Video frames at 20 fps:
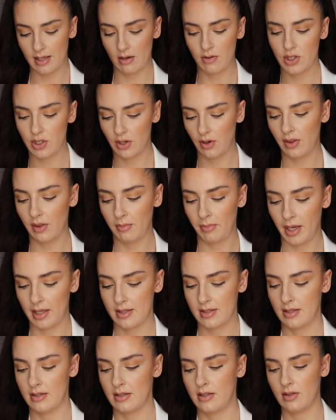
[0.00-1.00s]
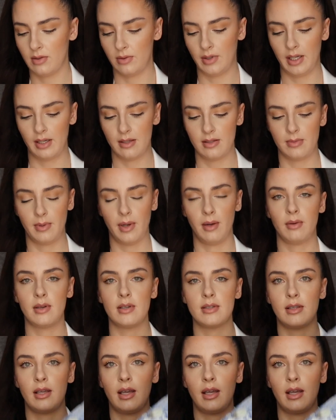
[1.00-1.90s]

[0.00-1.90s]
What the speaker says: I'll show you the buttons on it as well because